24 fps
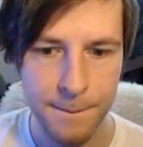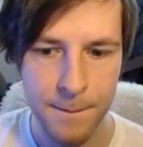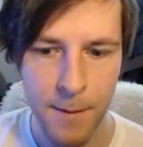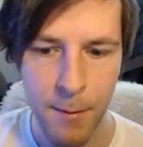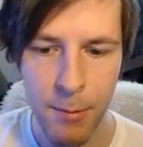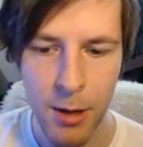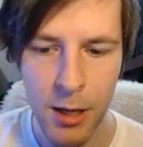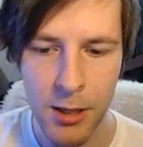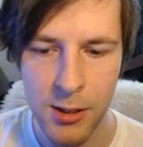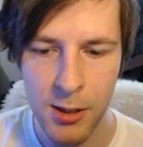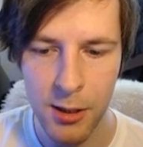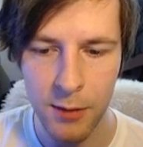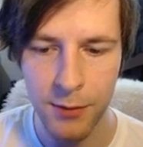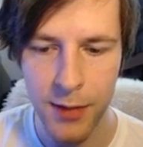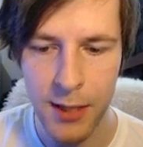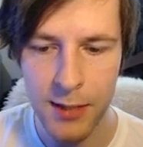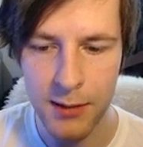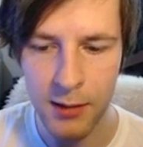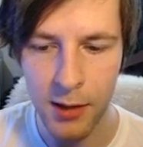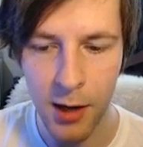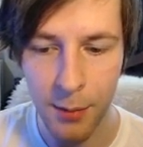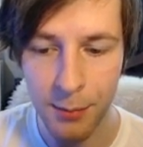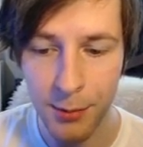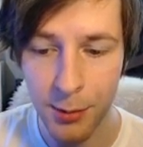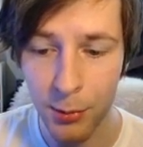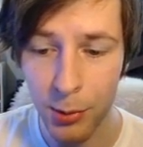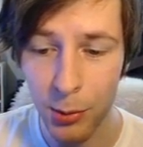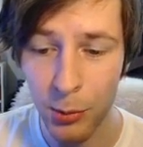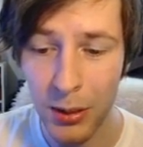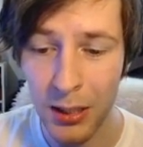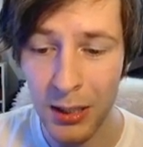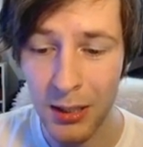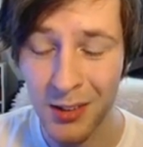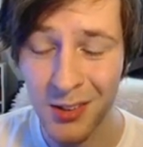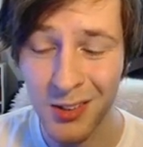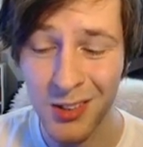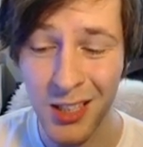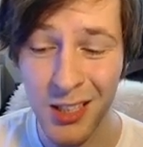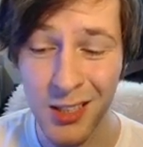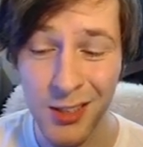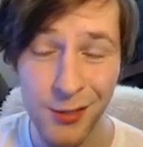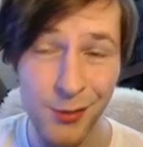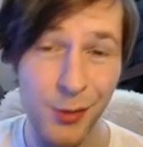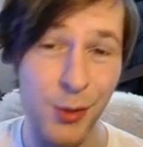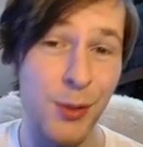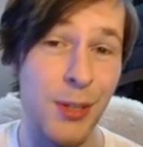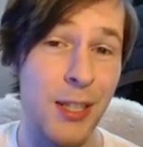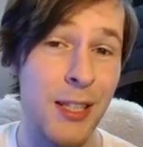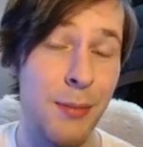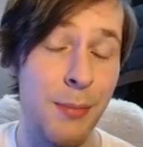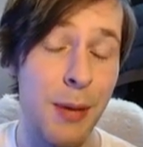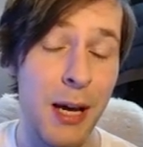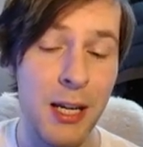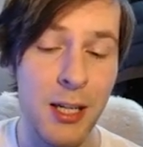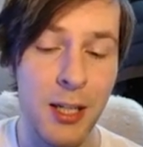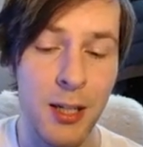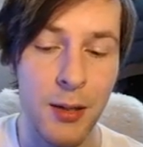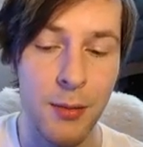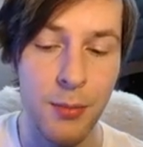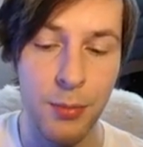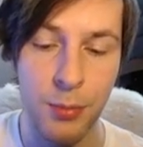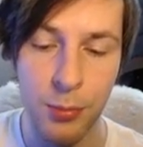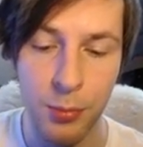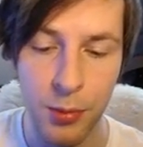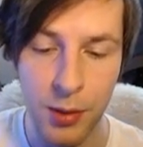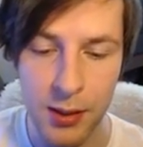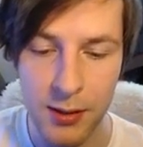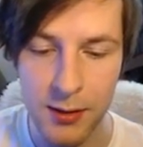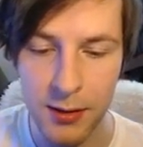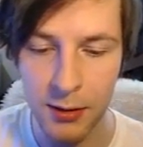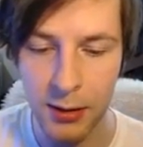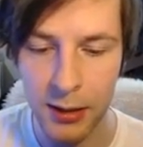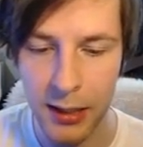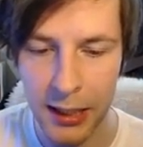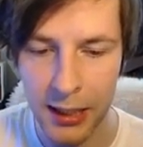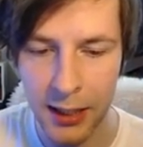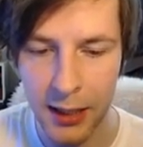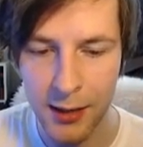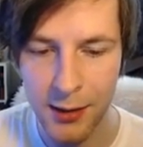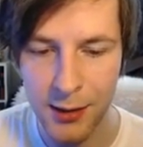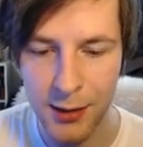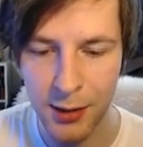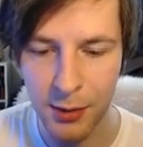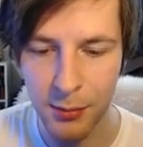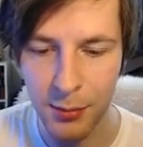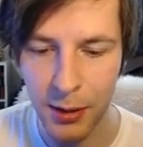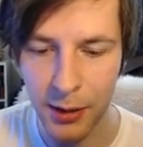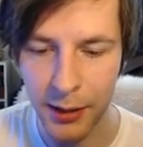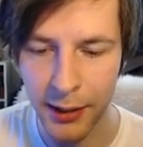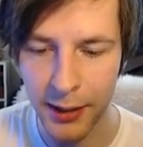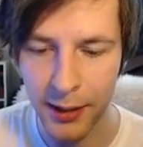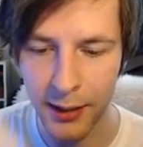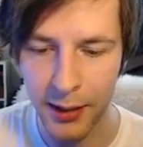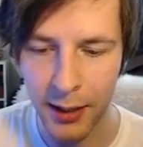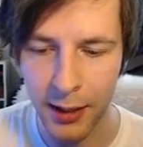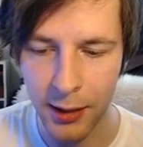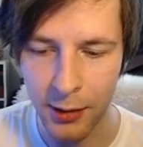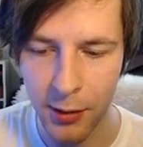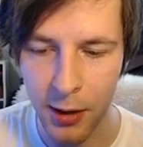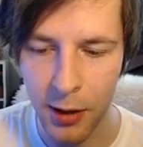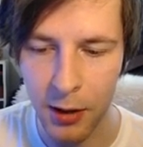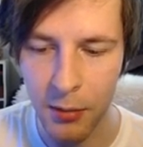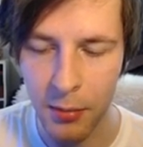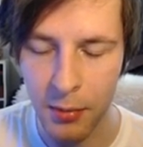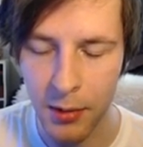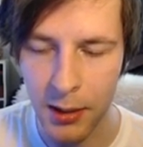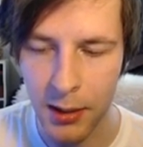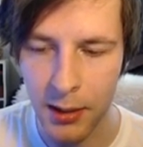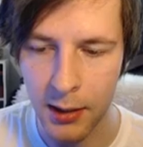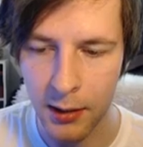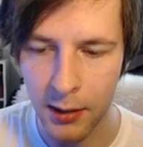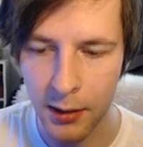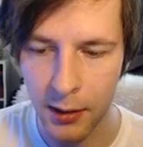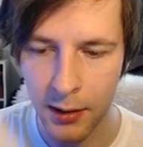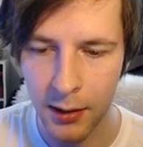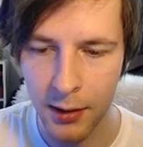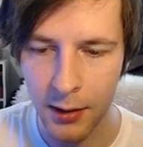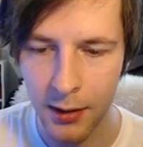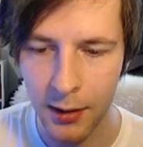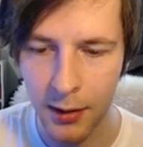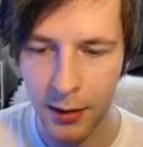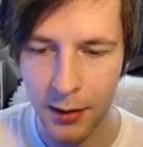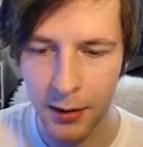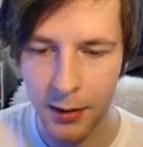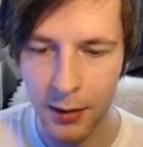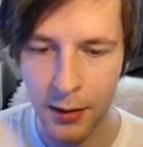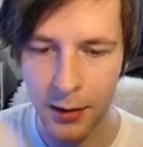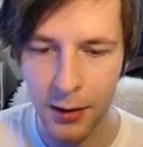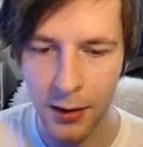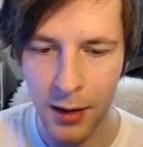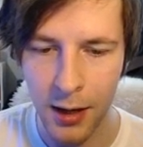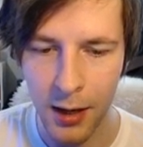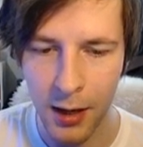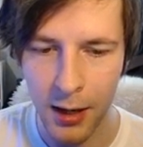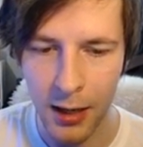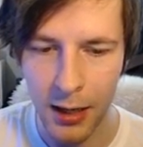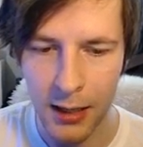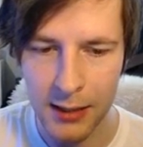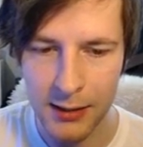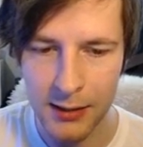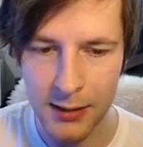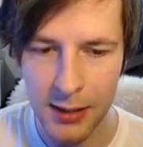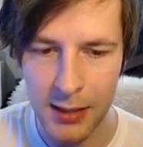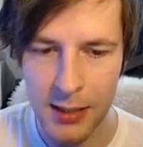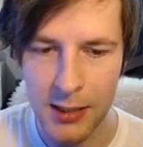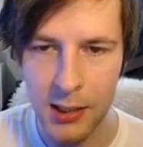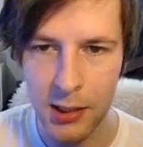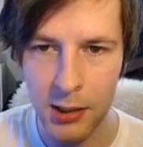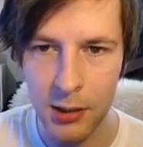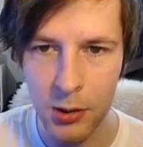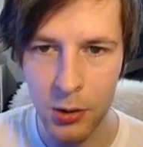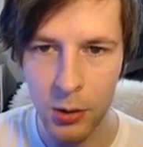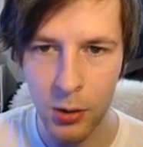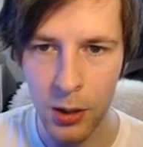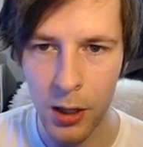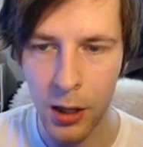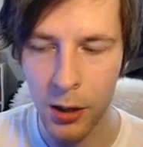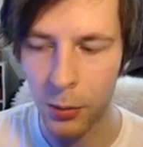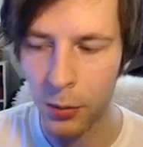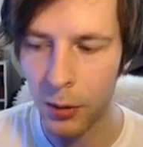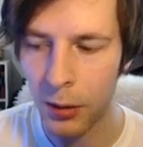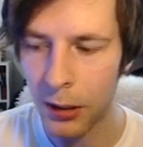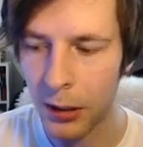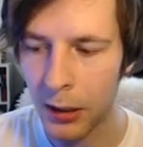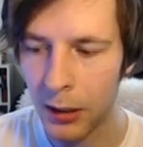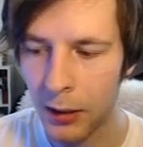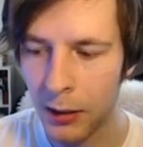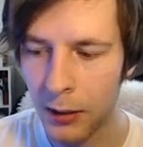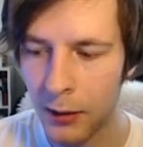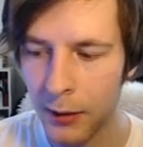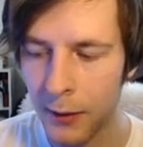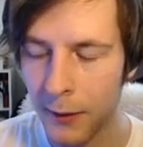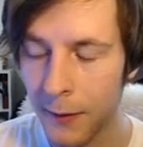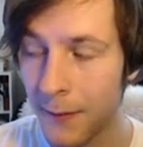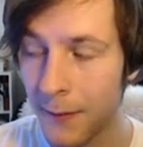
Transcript: I'm not sure if that's an optimal way to use Deja Vu in this matchup, considering that card's going to be like incredibly... Uh, it's, it's going to do a lot of work.